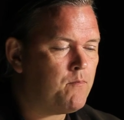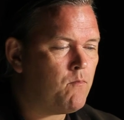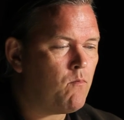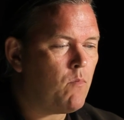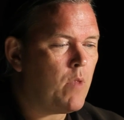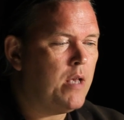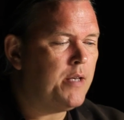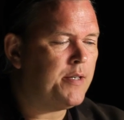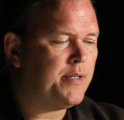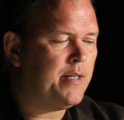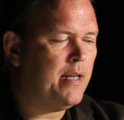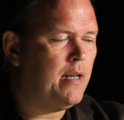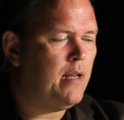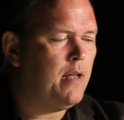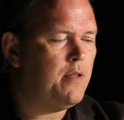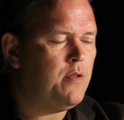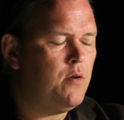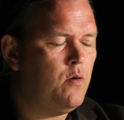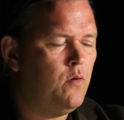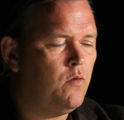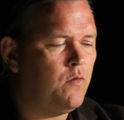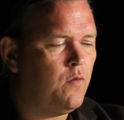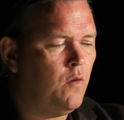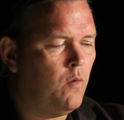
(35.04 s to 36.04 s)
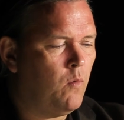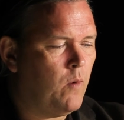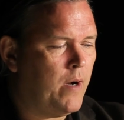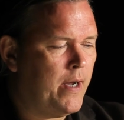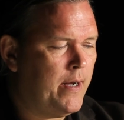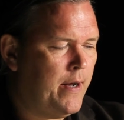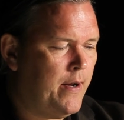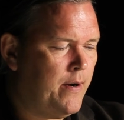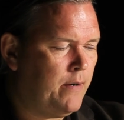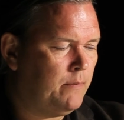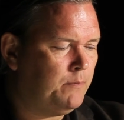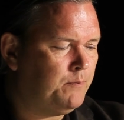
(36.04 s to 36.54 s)
still a youthful wine
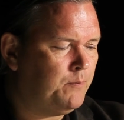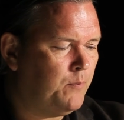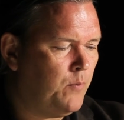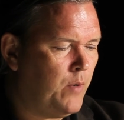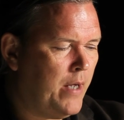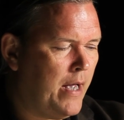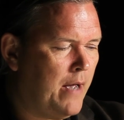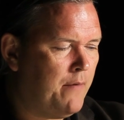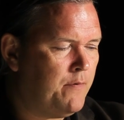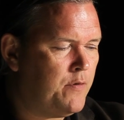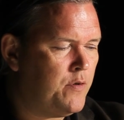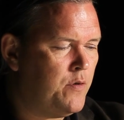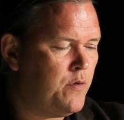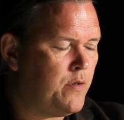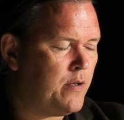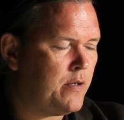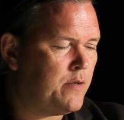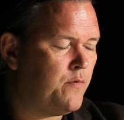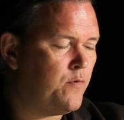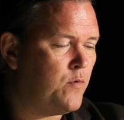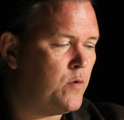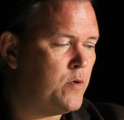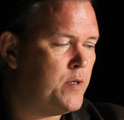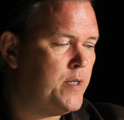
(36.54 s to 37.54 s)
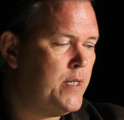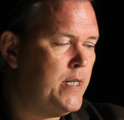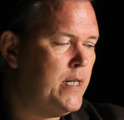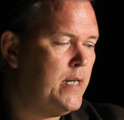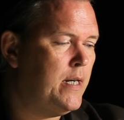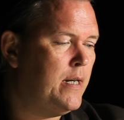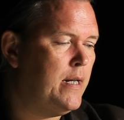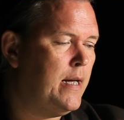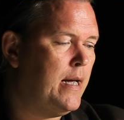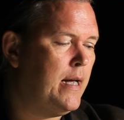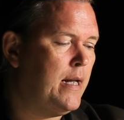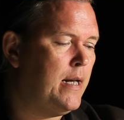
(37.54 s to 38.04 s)
here. We have
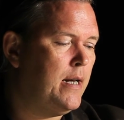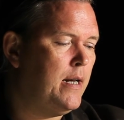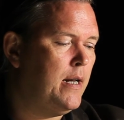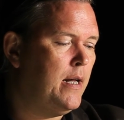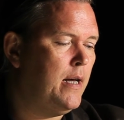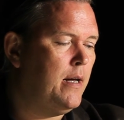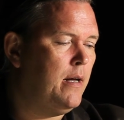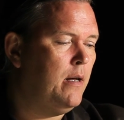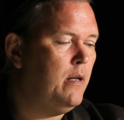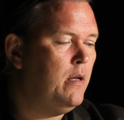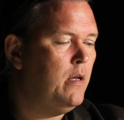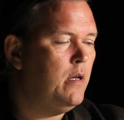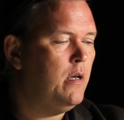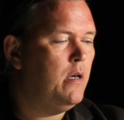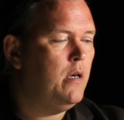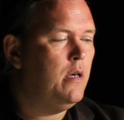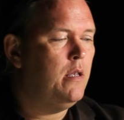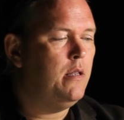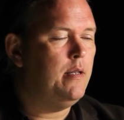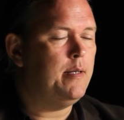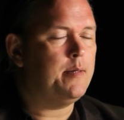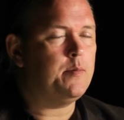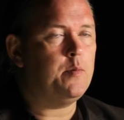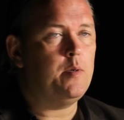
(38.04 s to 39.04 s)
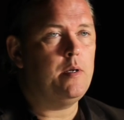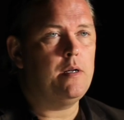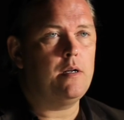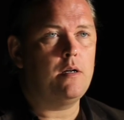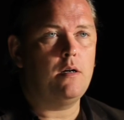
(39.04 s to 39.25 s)
2014, and this will